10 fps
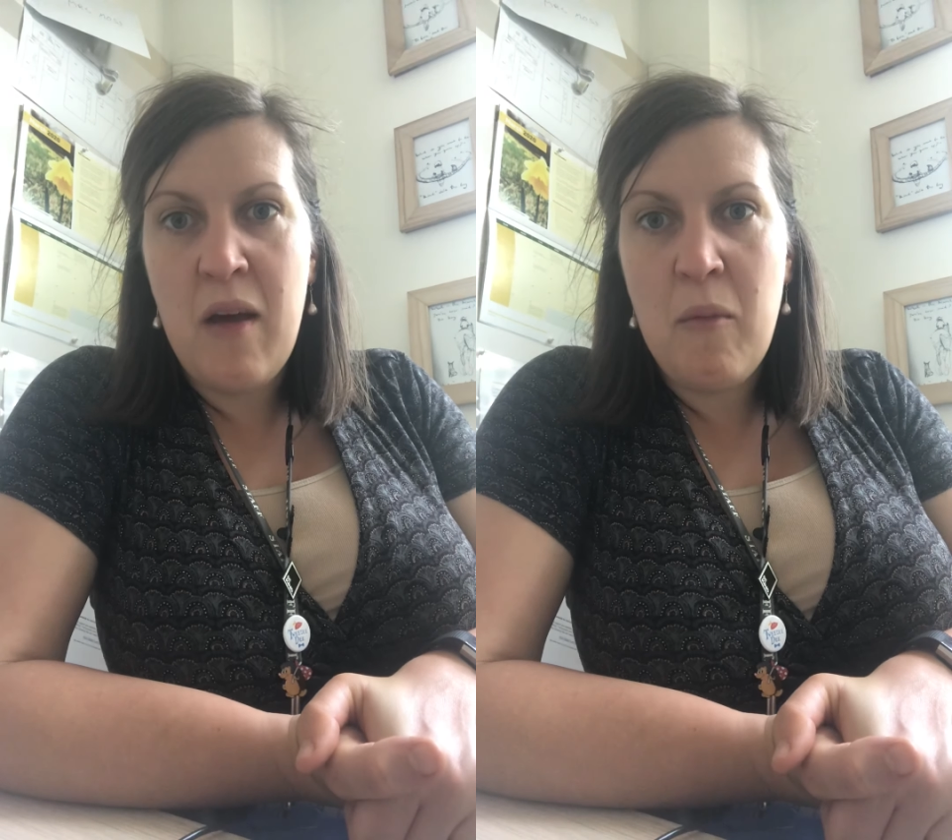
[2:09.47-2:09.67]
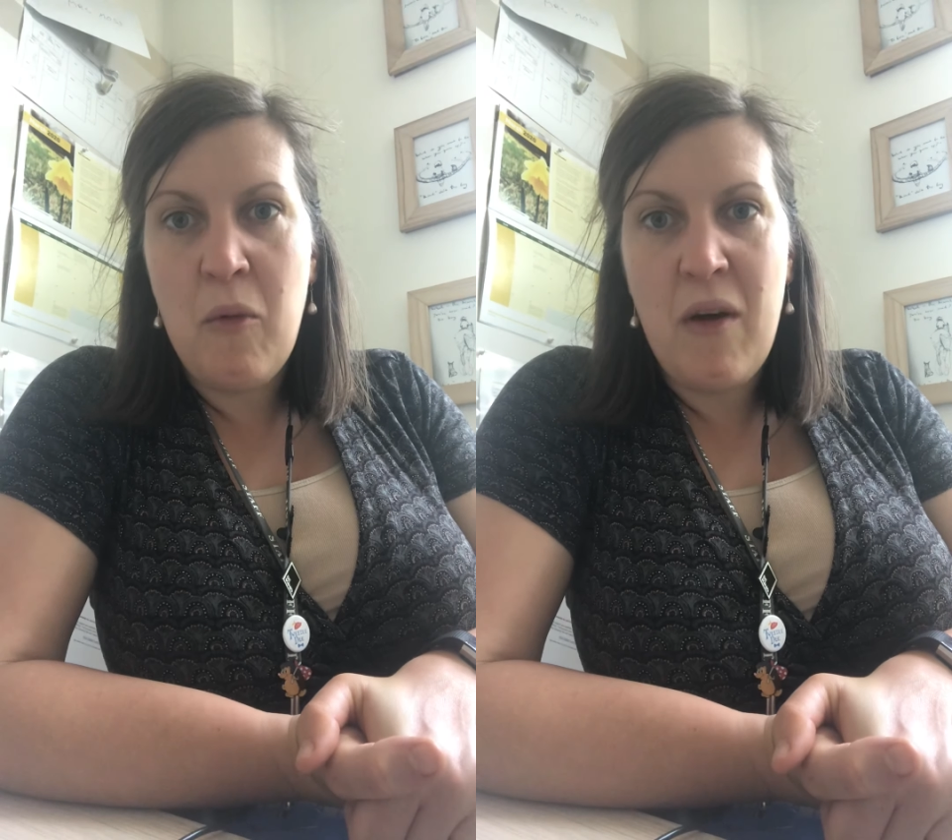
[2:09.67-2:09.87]

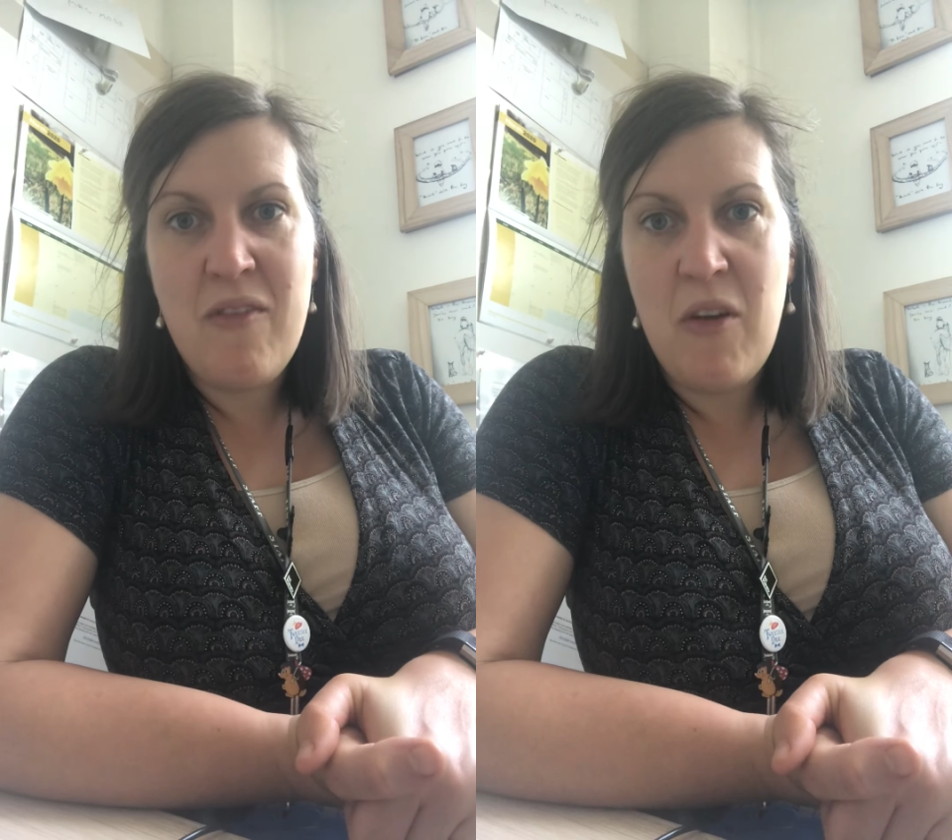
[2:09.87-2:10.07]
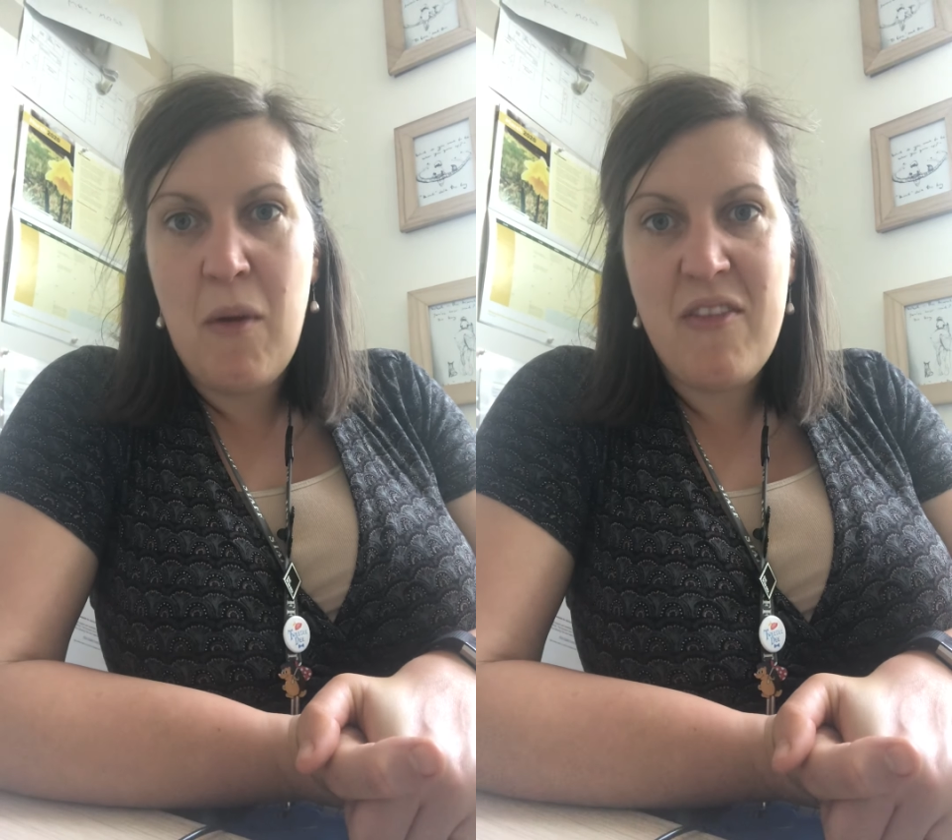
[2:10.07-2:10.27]
or
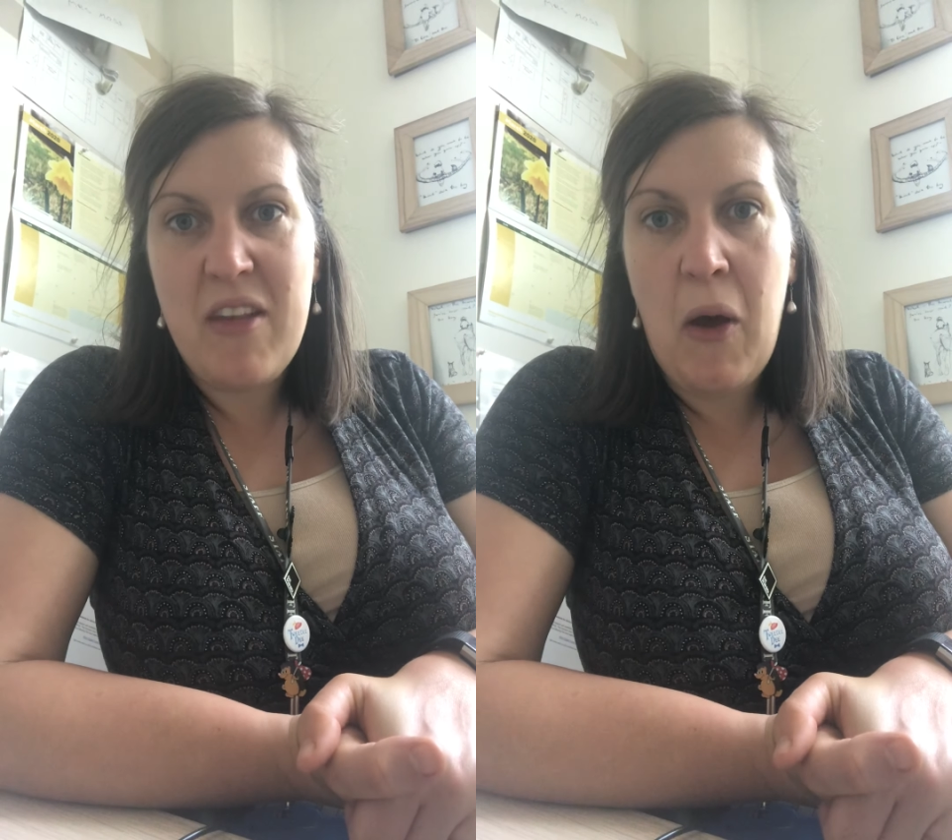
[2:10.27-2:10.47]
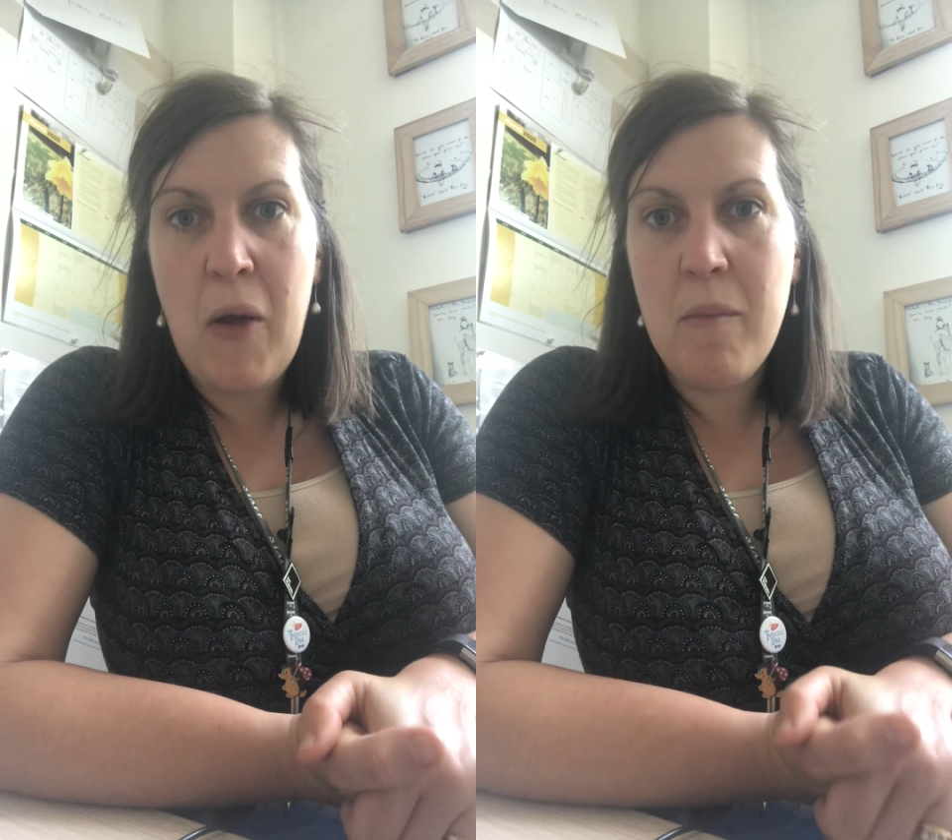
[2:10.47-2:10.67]
whoever's
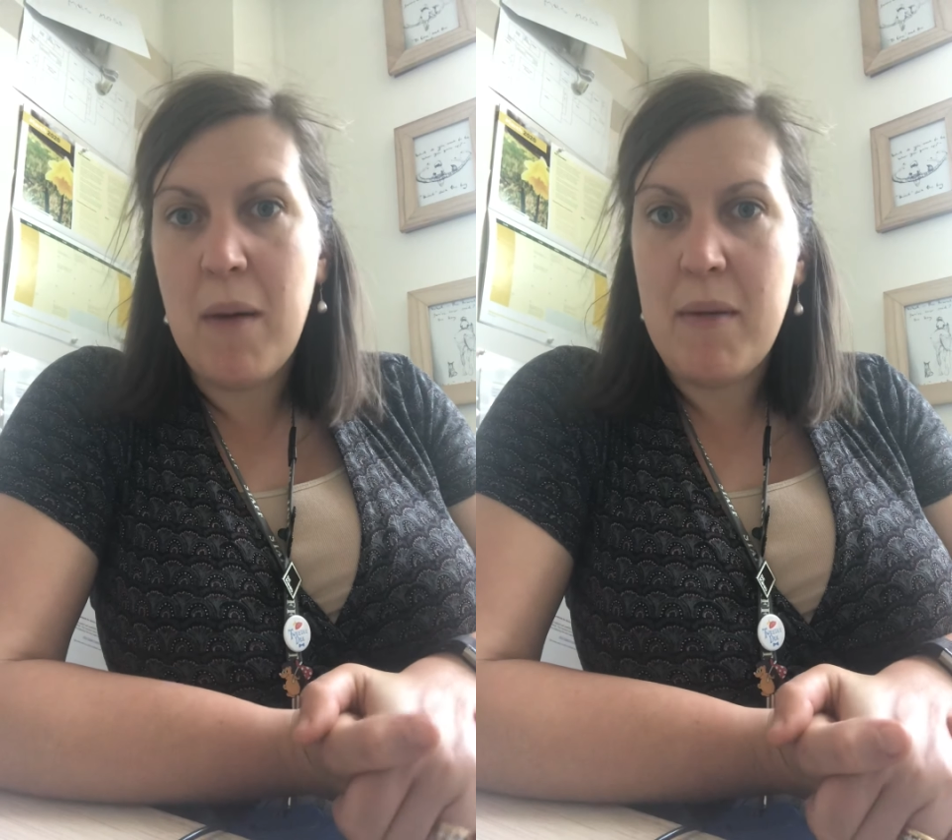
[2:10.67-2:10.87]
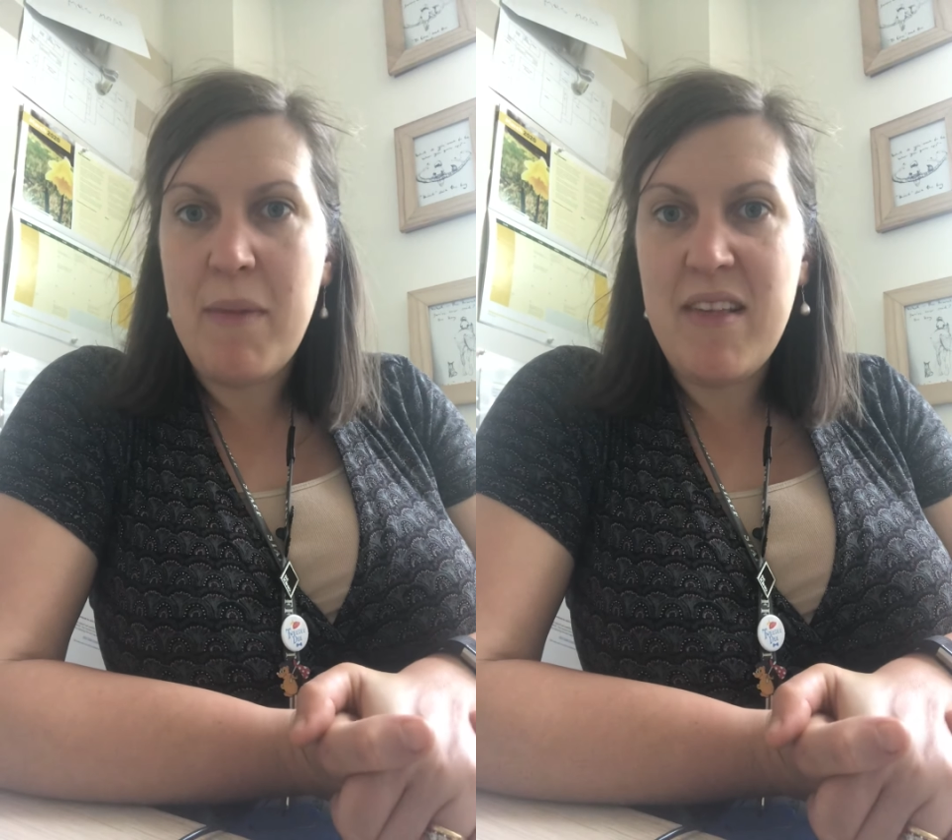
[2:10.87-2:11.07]
at home might
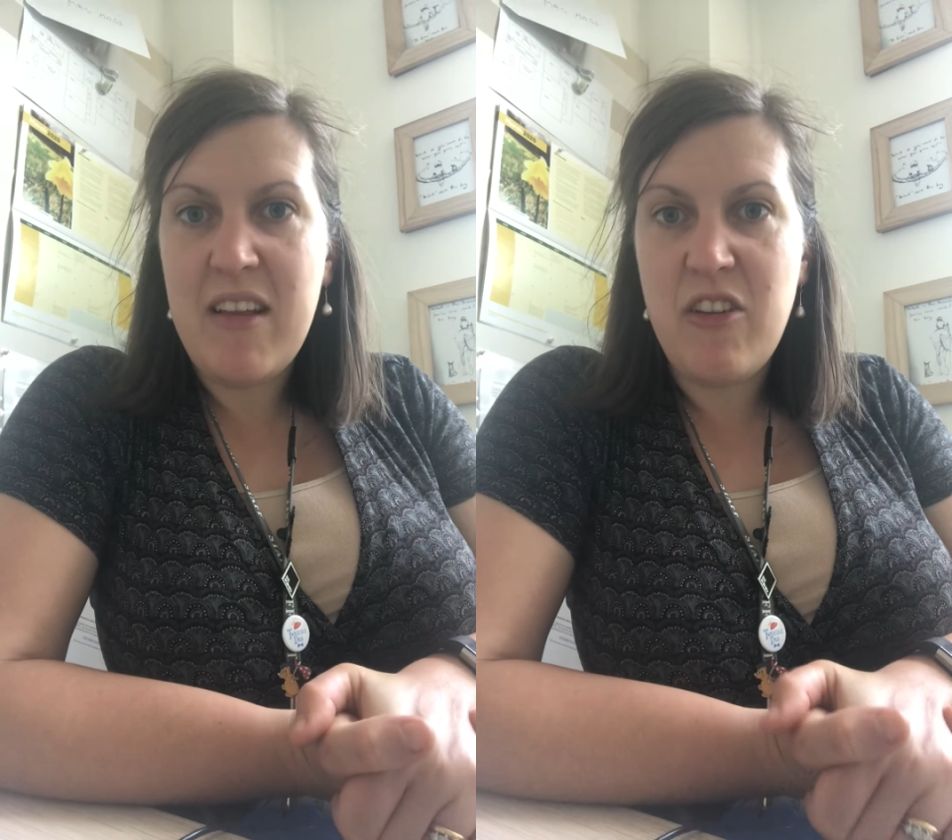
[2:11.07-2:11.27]
be busy